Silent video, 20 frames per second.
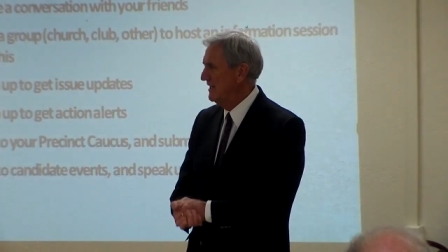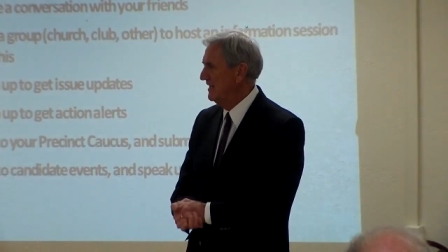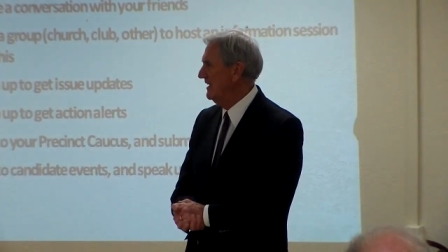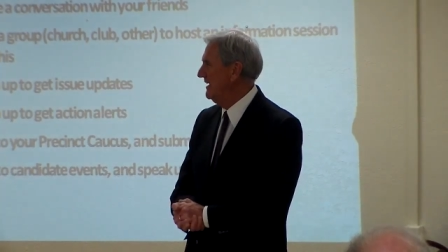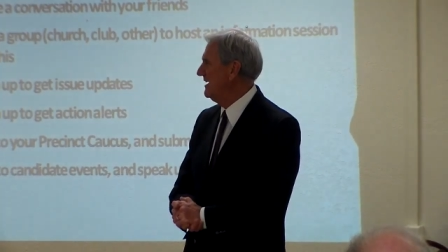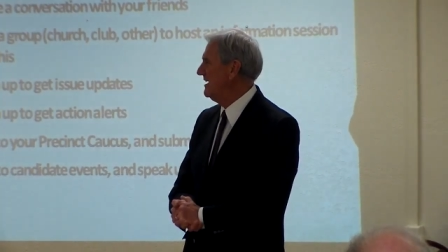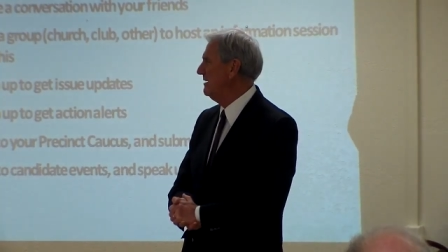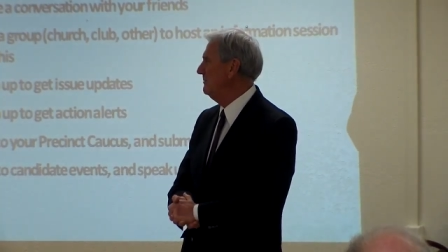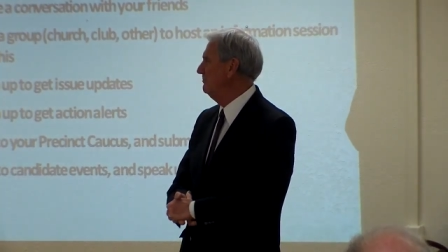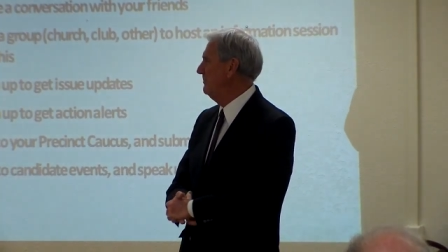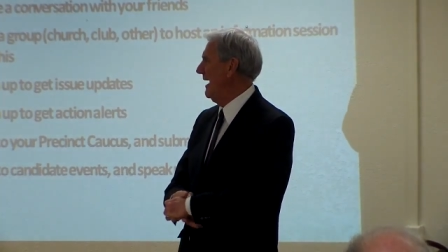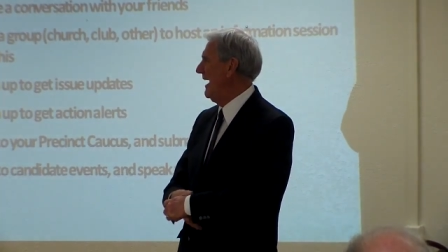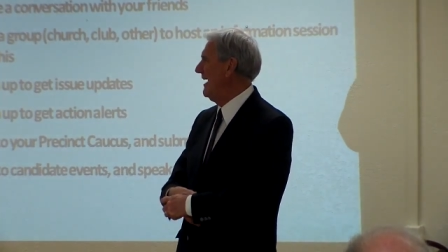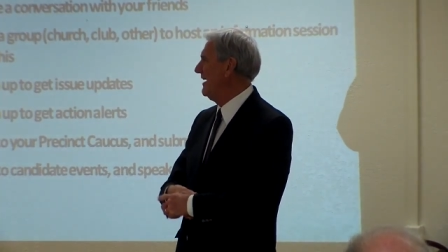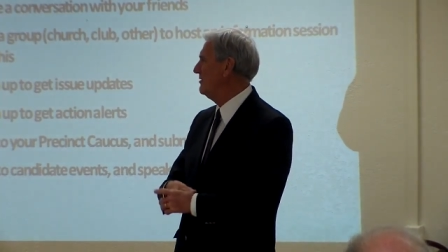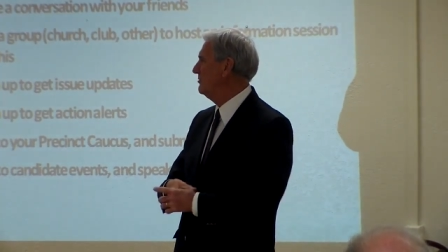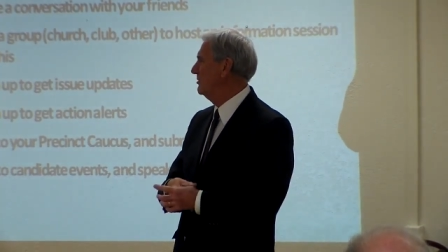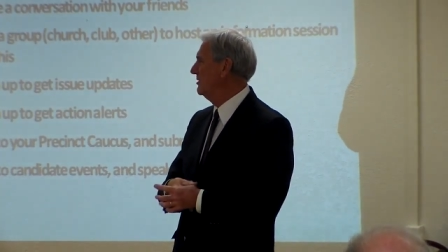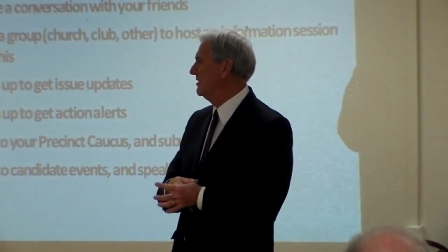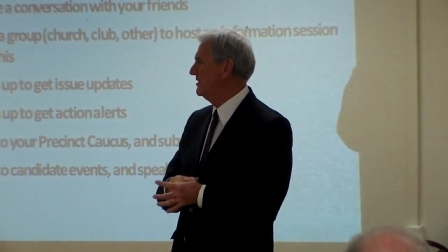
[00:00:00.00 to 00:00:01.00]
and they come
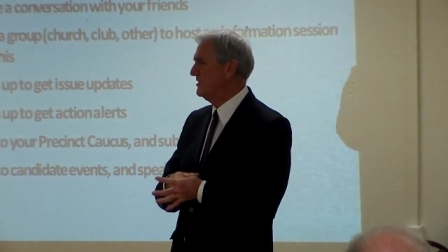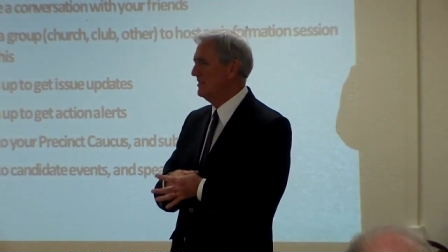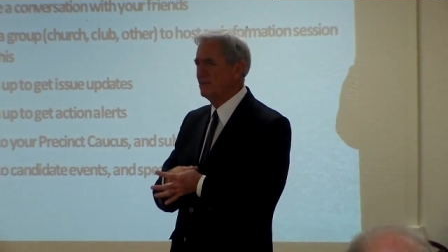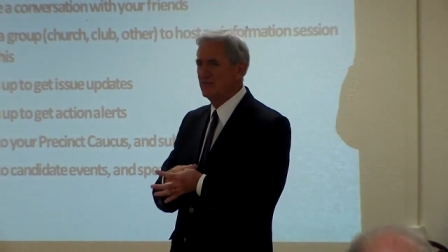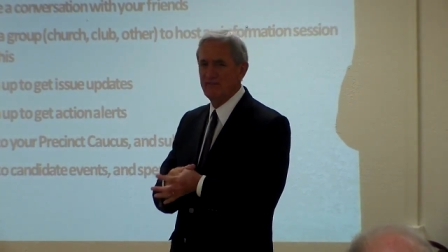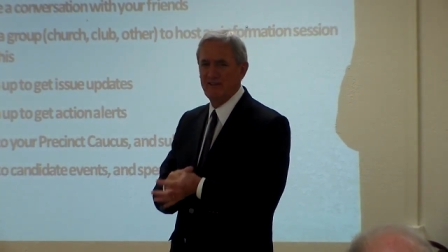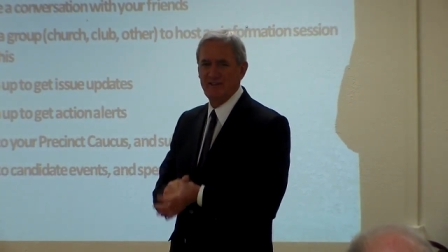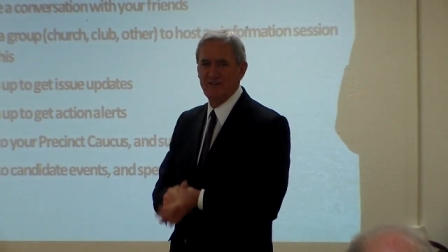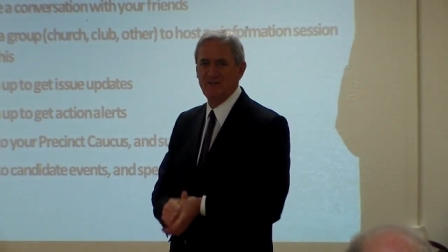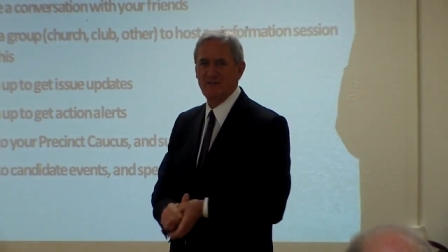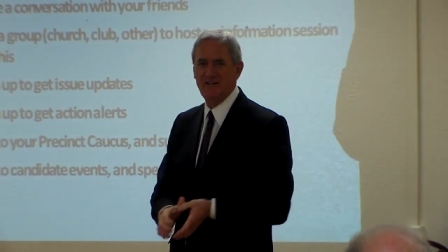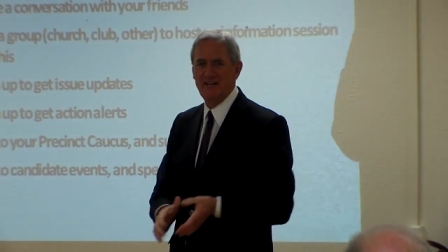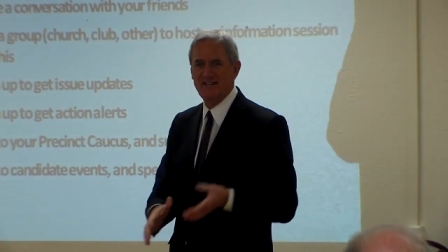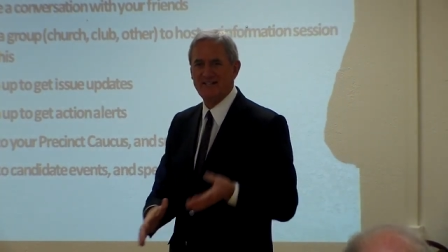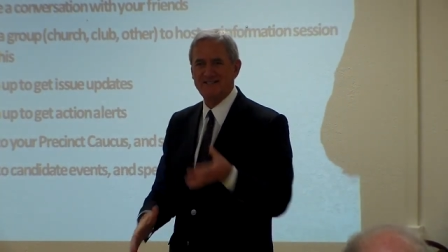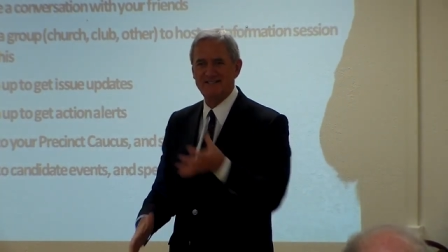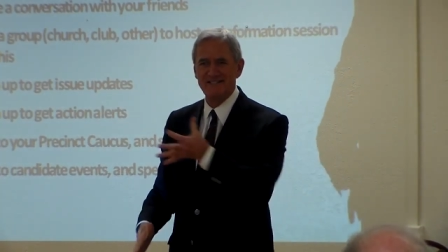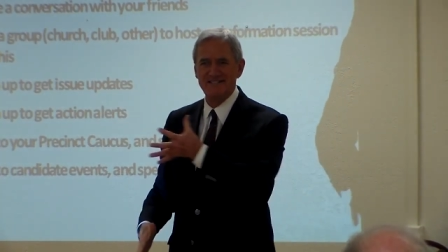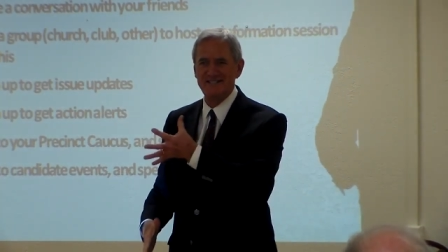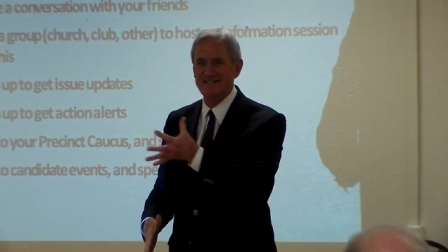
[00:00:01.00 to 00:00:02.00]
back with you know
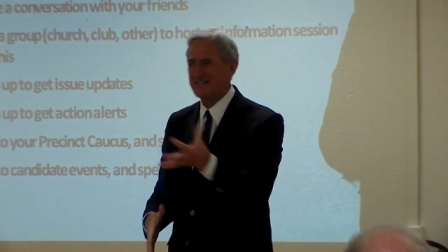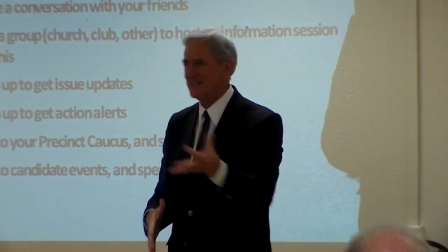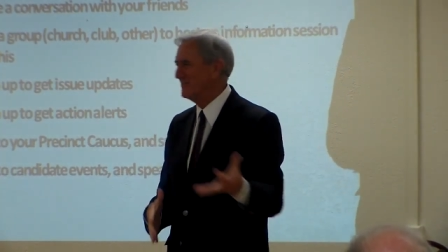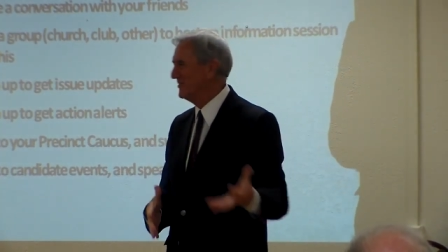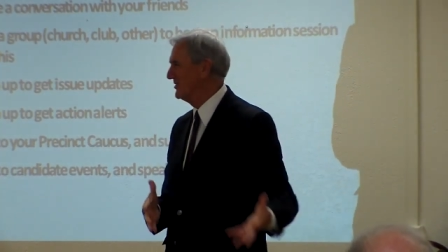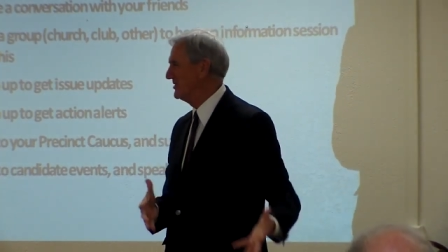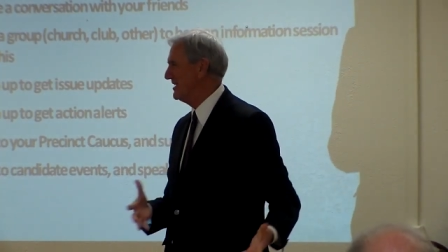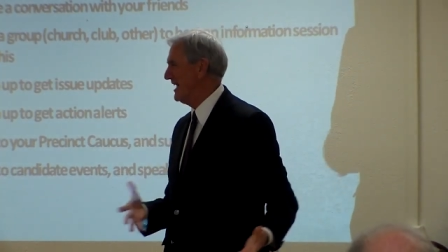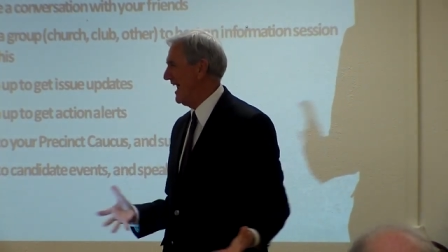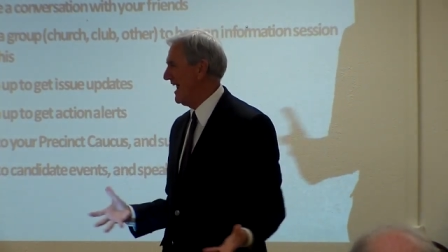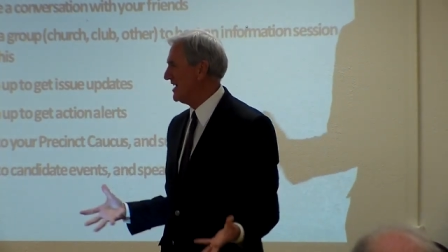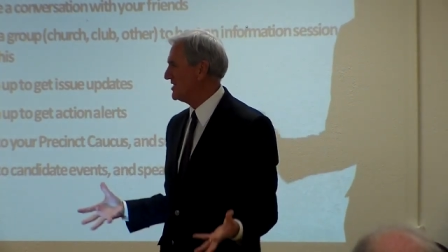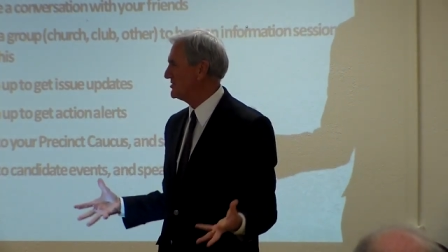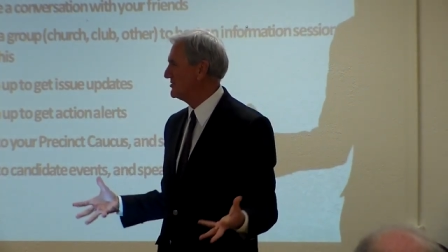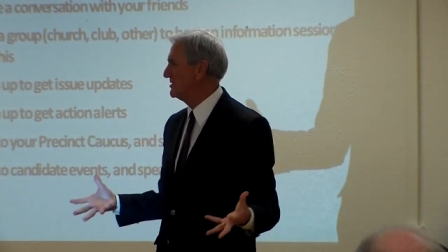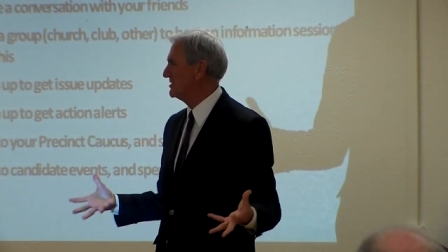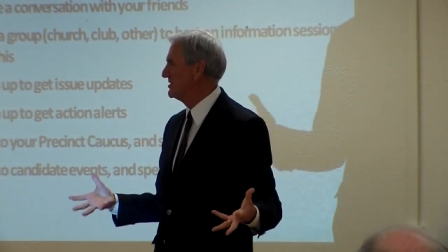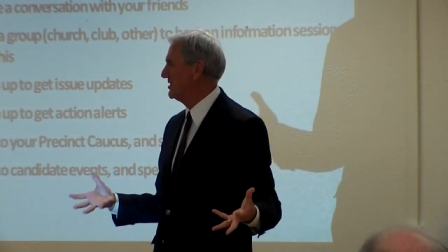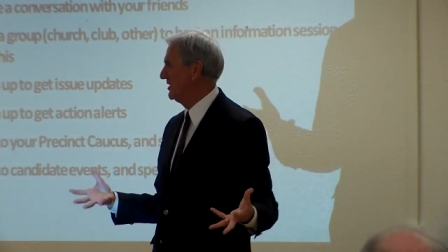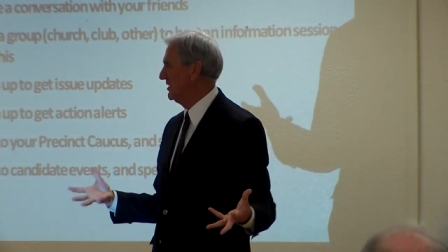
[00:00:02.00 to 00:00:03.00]
118 different
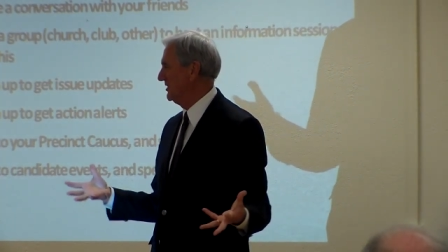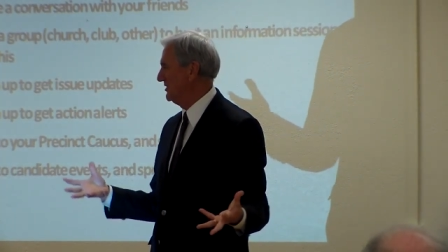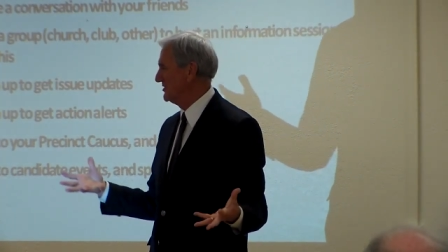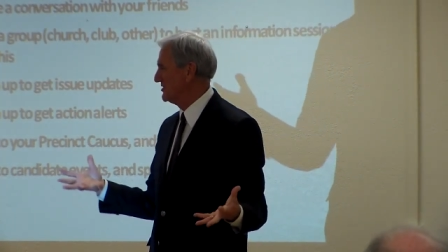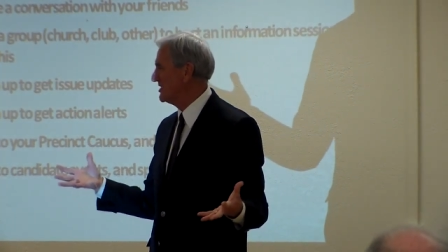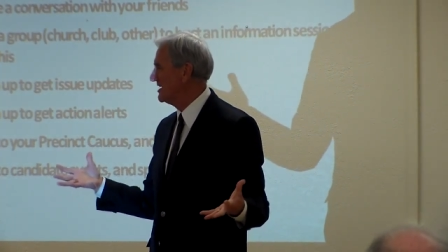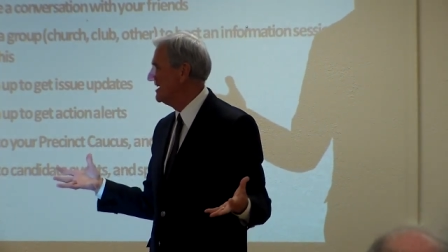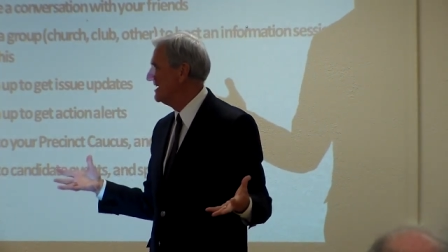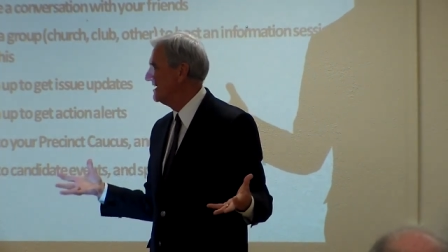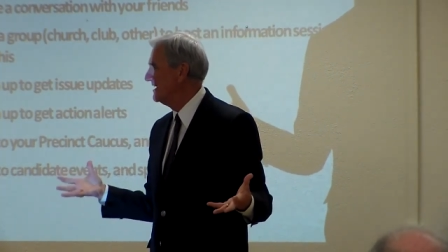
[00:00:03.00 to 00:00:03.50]
tax returns.